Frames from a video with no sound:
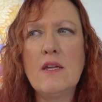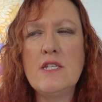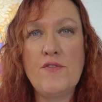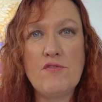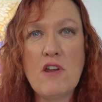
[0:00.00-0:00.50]

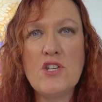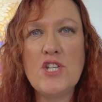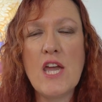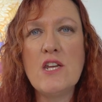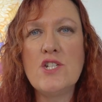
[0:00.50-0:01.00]

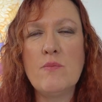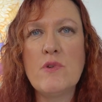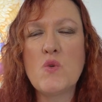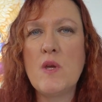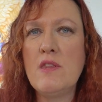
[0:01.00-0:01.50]
differentiation
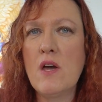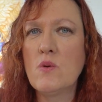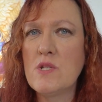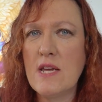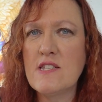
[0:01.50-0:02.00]
between the
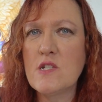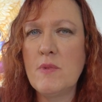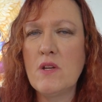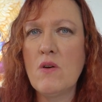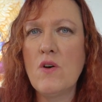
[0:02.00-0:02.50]
Old
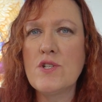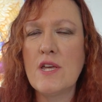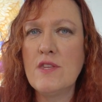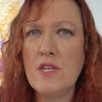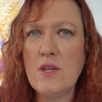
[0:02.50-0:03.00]
Testament God
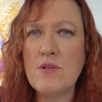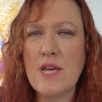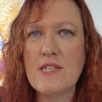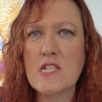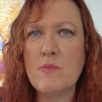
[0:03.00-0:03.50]
and the New
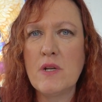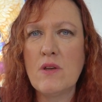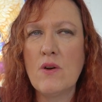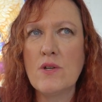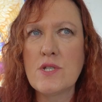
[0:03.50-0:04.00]
Testament
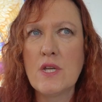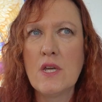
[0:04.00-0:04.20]
God